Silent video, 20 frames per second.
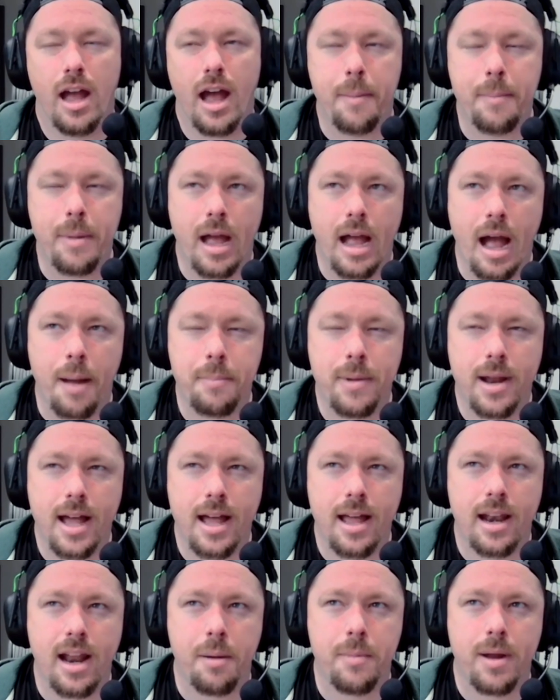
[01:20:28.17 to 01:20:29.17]
I'm
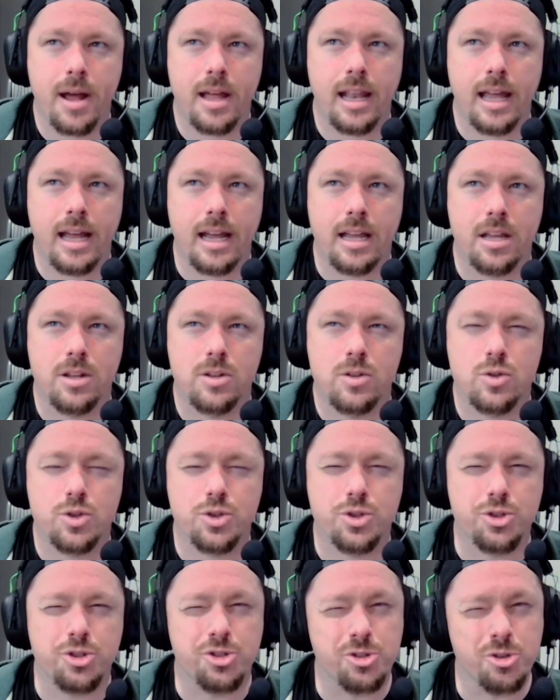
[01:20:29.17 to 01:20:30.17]
not like
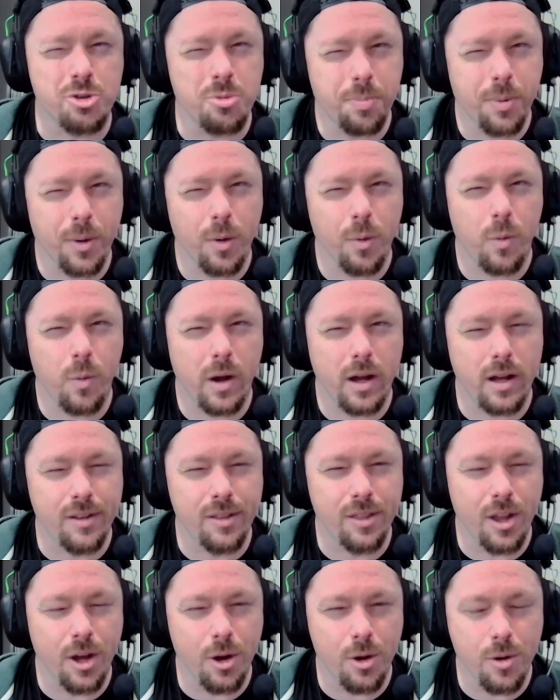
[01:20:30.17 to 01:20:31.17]
super well
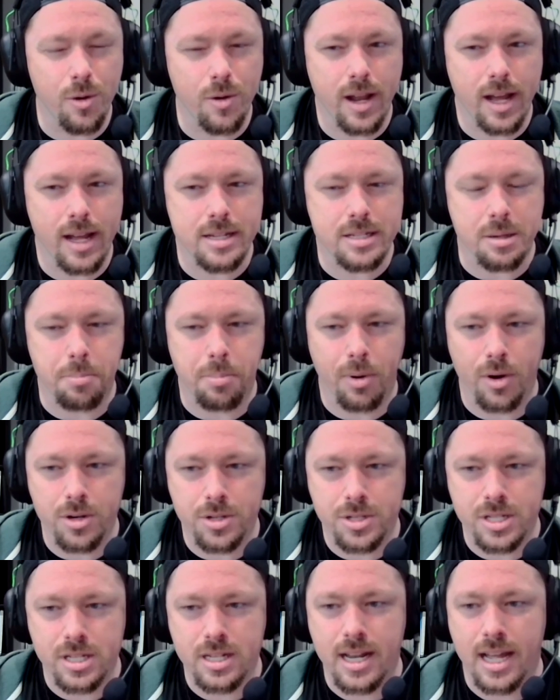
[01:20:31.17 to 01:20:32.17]
known as a
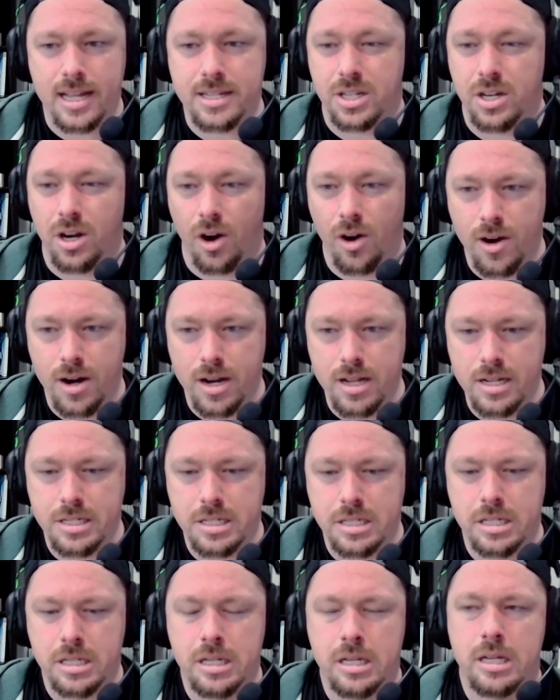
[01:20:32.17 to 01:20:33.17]
person, as an
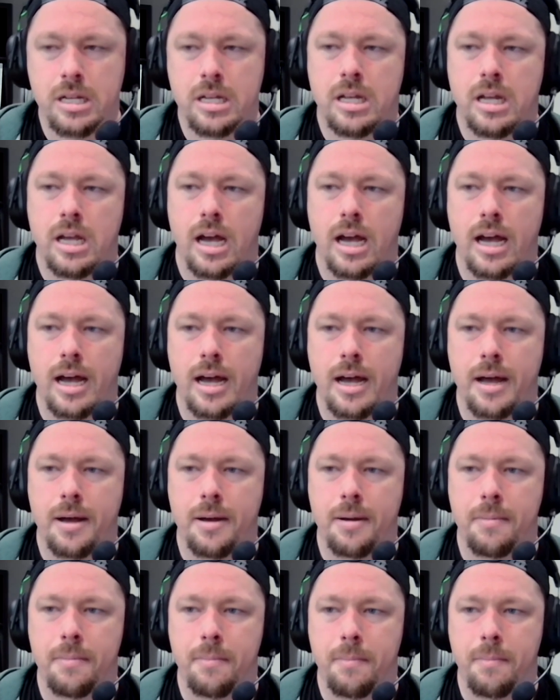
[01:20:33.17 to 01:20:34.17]
artist,
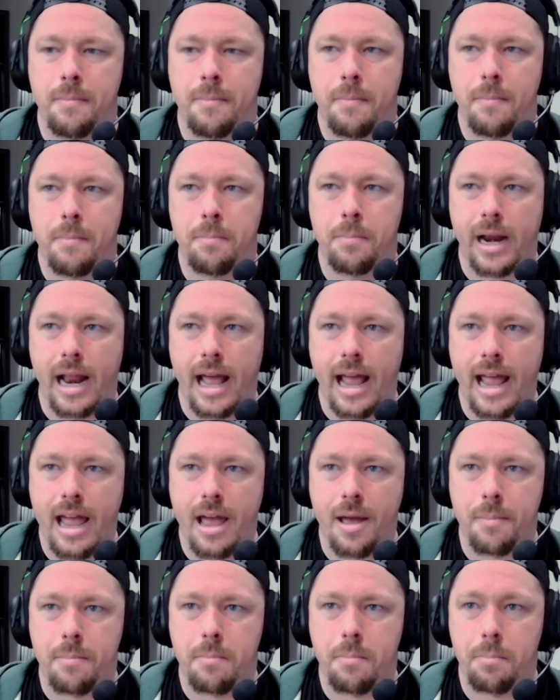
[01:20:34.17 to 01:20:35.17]
but I
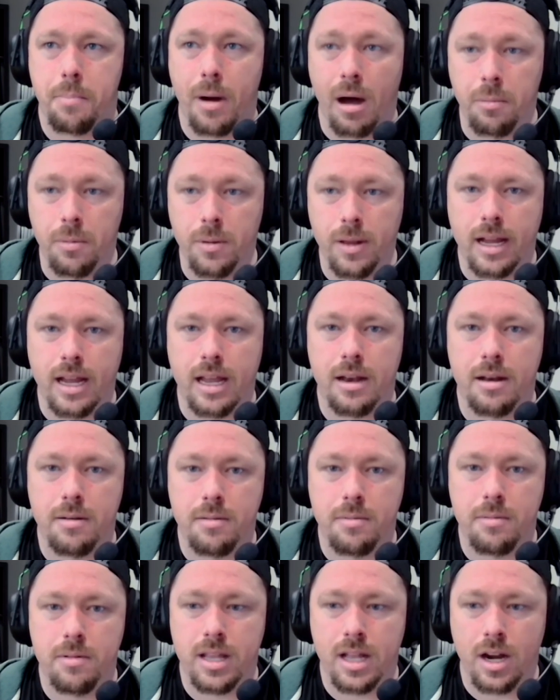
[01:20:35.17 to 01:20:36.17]
am public,
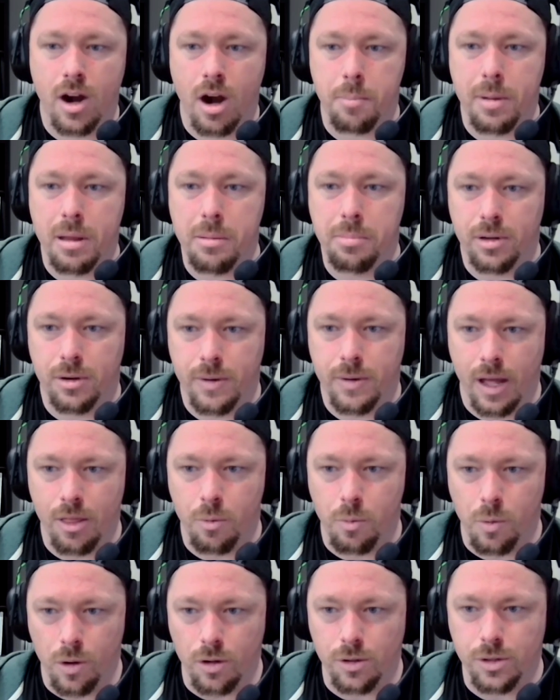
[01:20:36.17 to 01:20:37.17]
and there are people around the
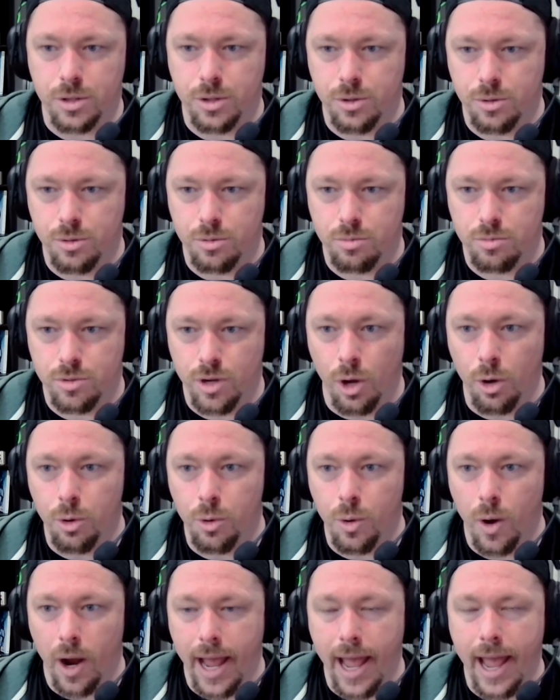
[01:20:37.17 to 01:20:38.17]
world who know
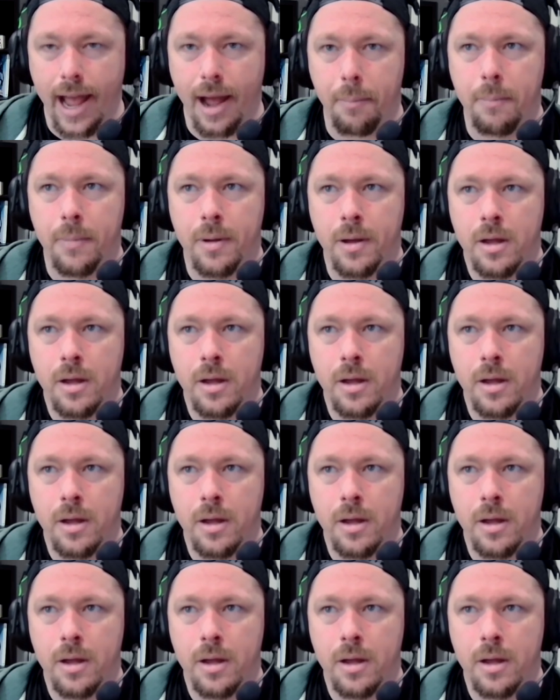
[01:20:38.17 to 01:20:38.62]
who I am.